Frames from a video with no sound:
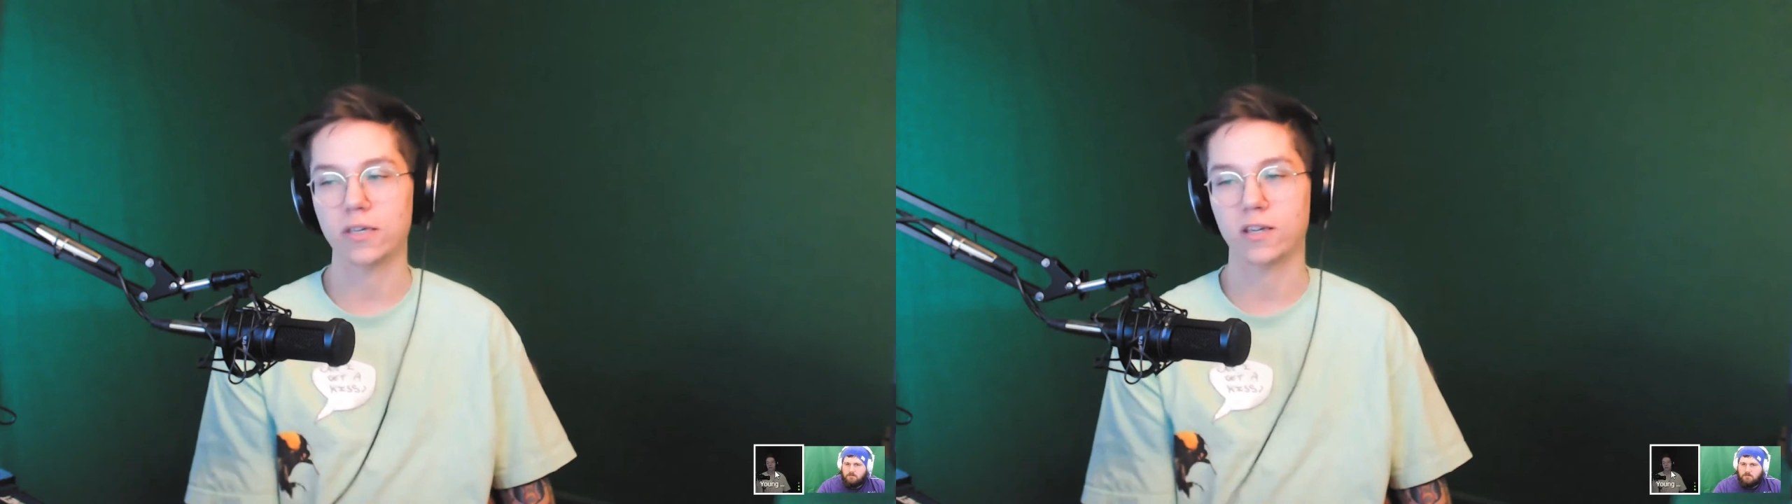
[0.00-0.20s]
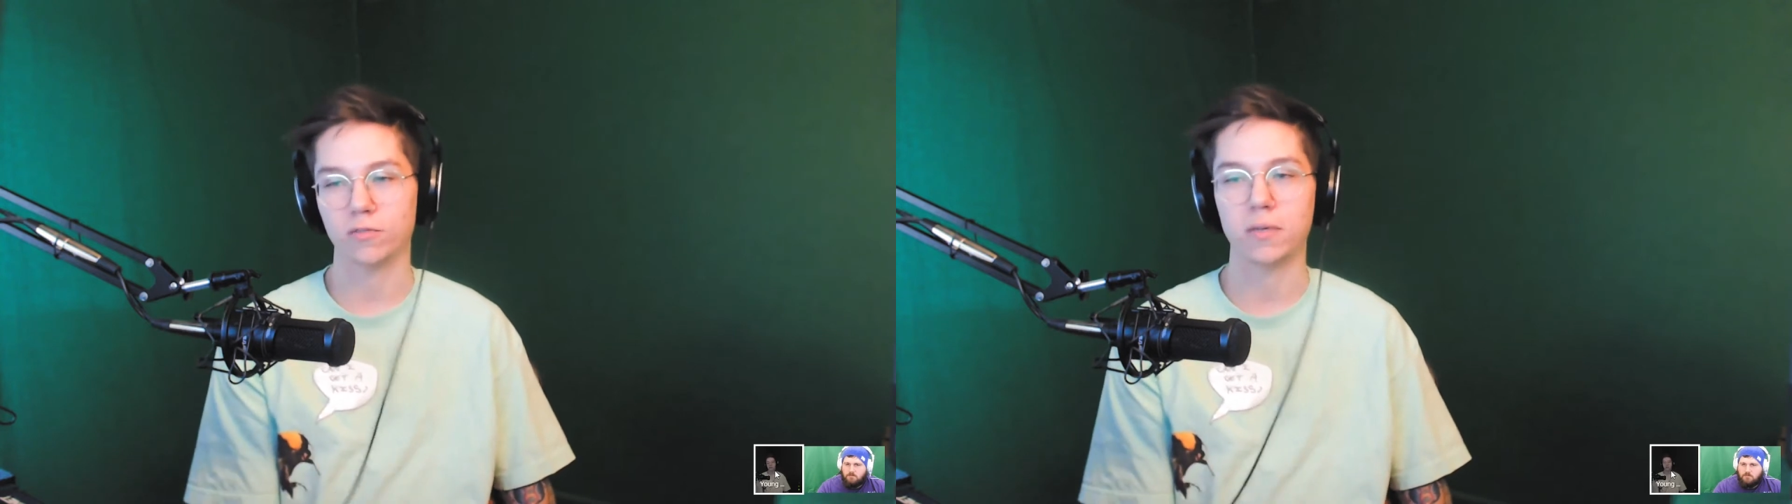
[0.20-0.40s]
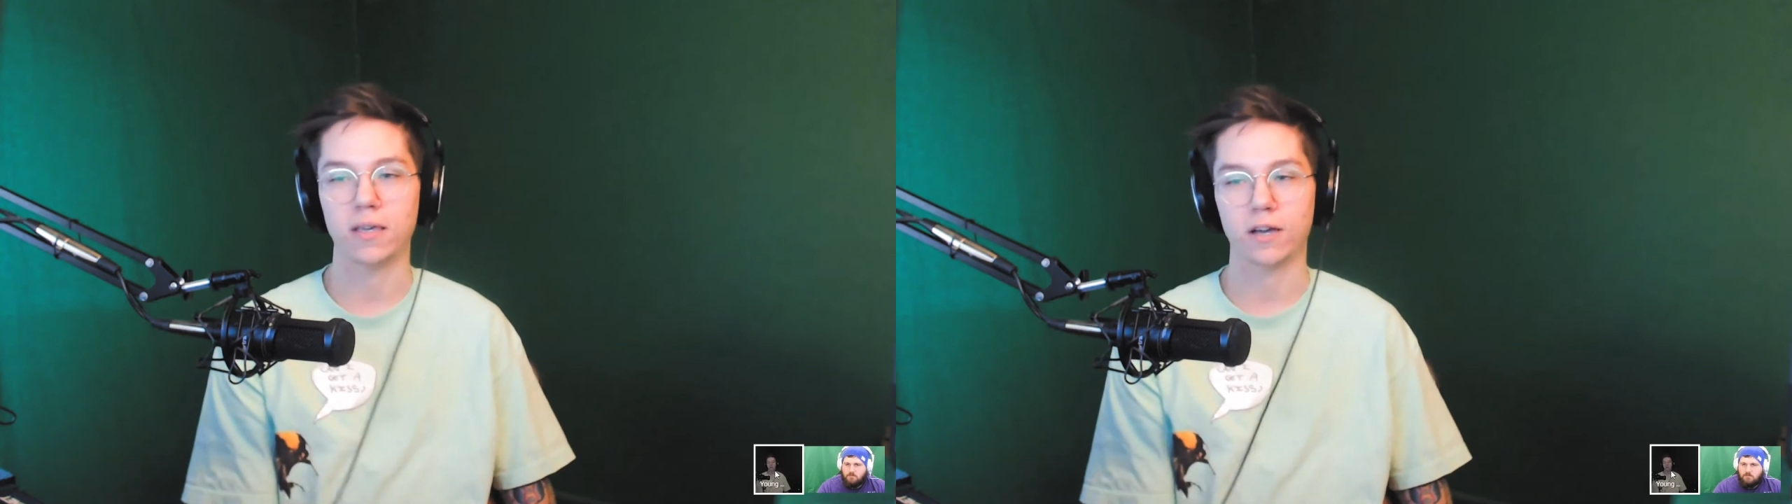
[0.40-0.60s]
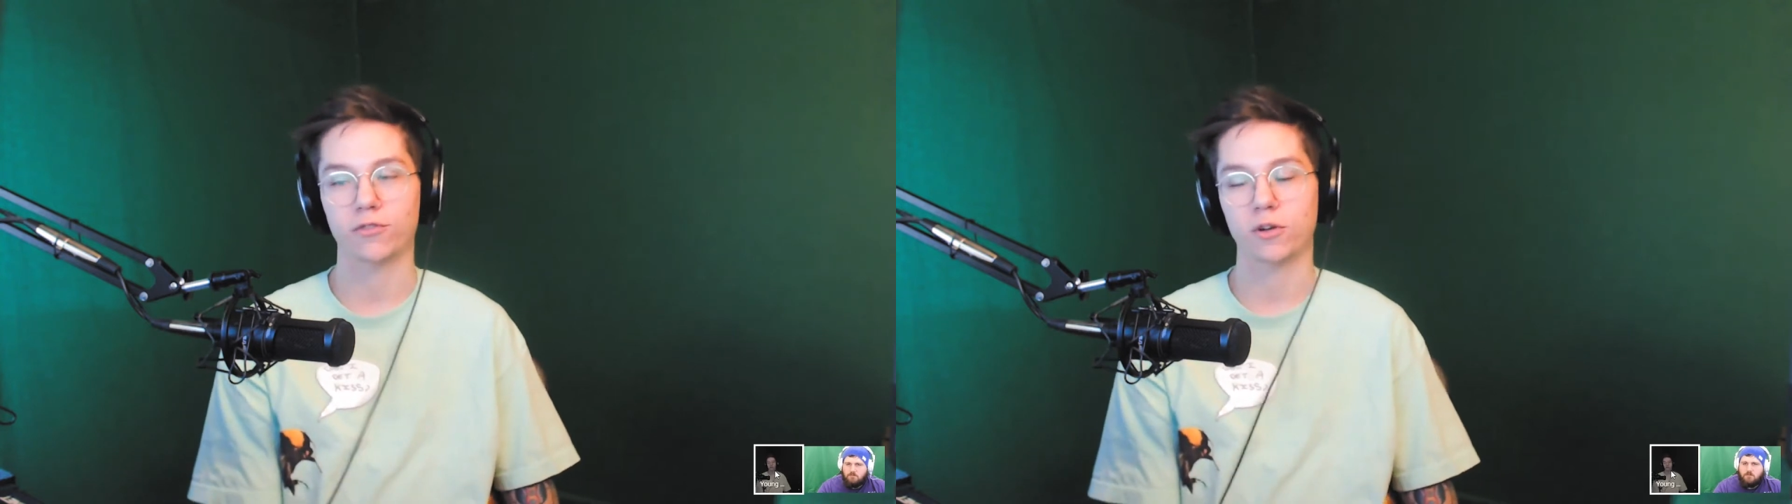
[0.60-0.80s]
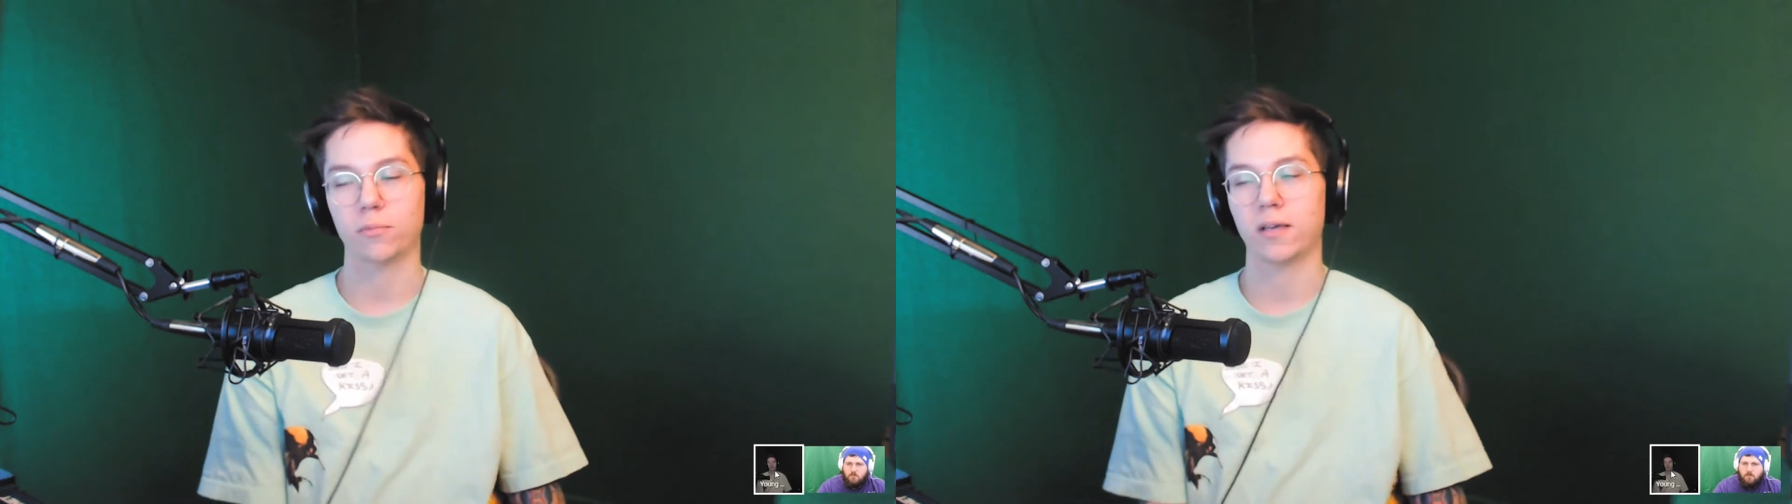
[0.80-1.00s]
week of being
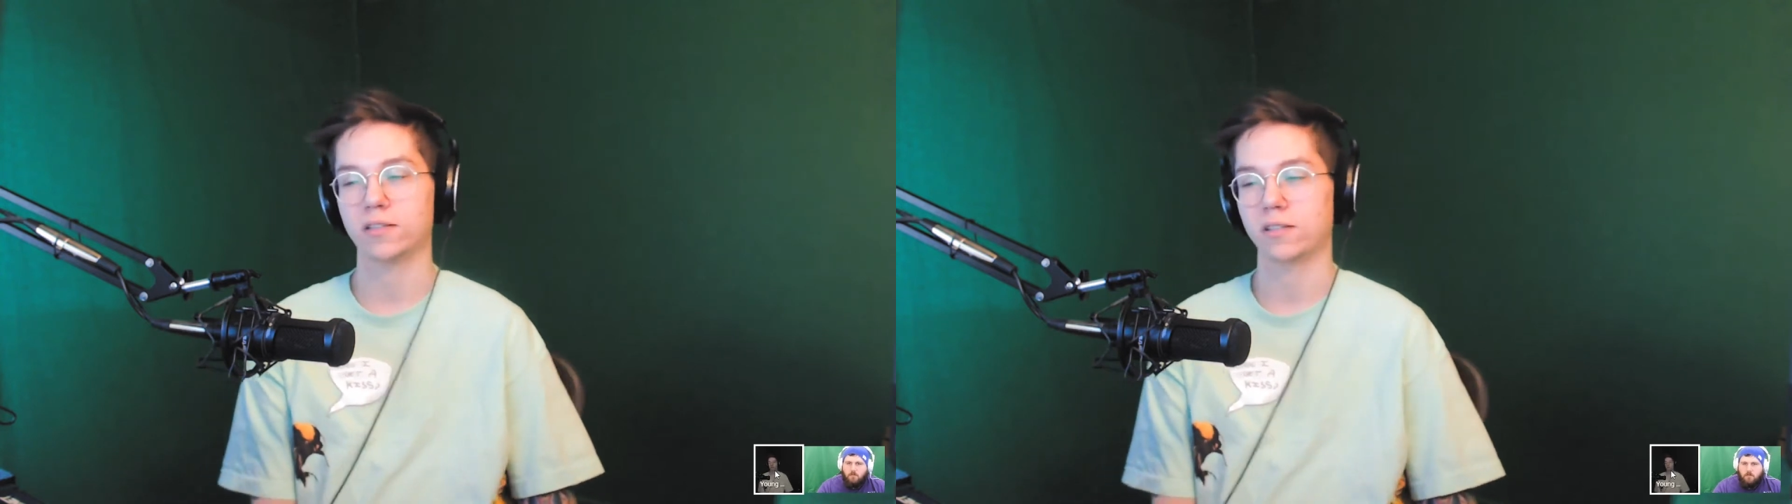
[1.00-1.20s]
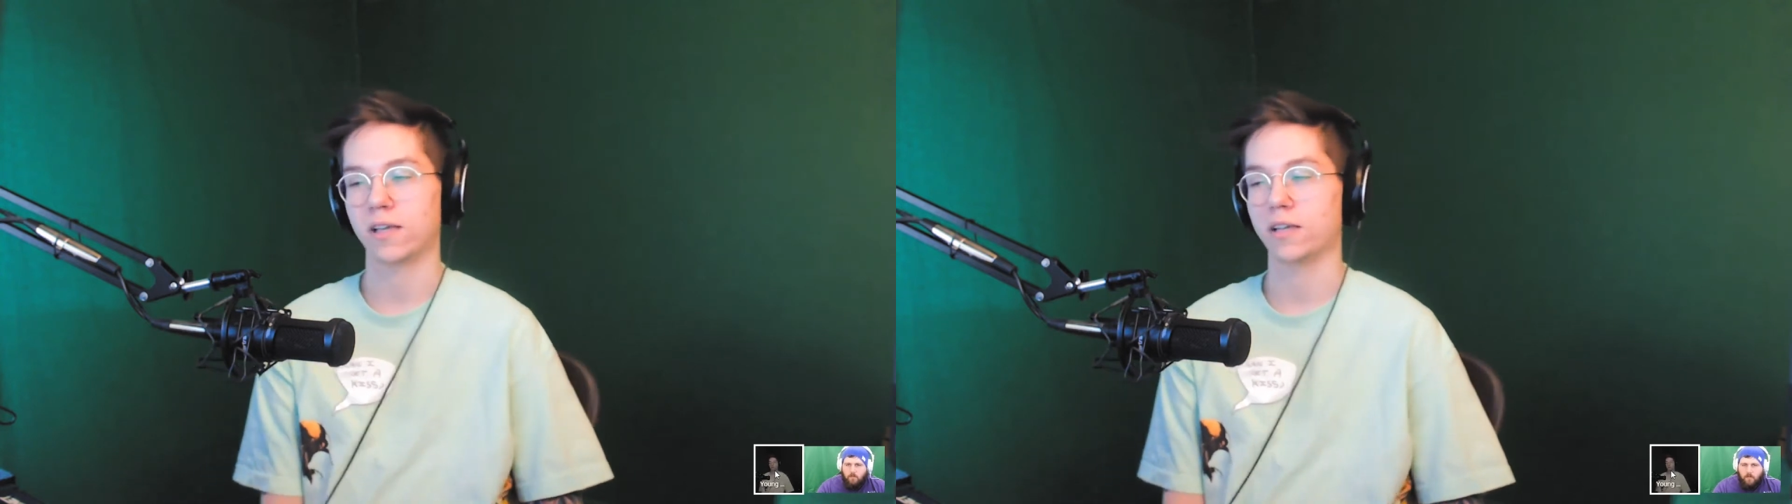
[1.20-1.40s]
on front page.